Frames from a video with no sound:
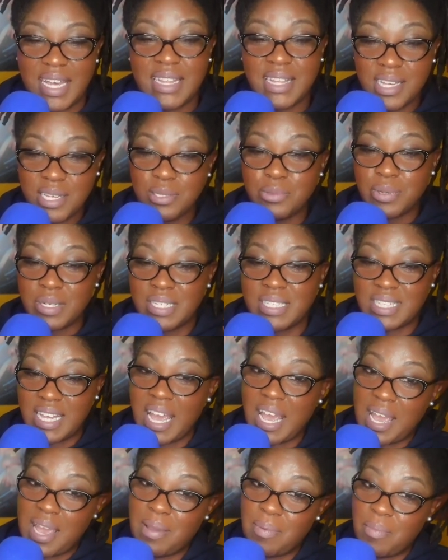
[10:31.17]
And these were the
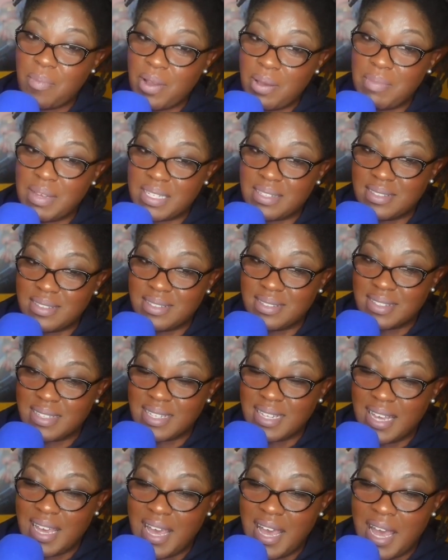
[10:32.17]
same women.
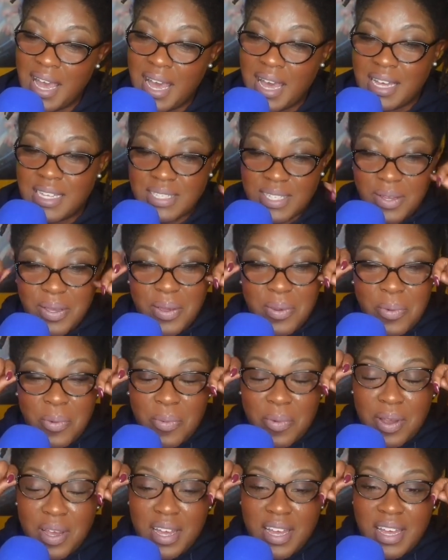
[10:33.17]
So
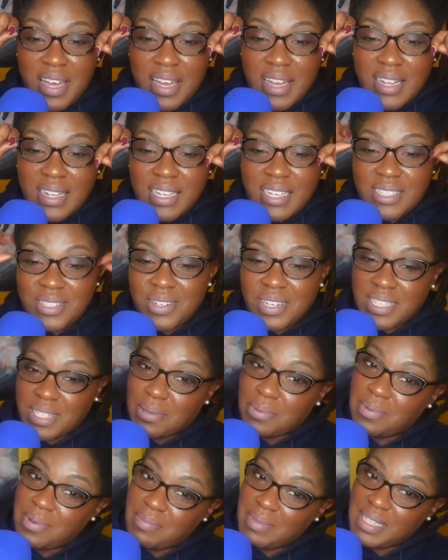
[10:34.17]
you really
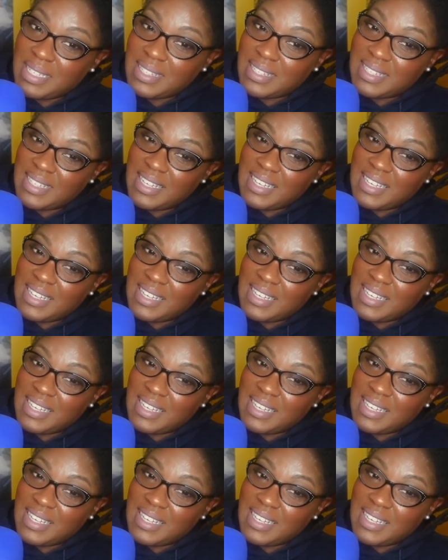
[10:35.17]
trust a woman.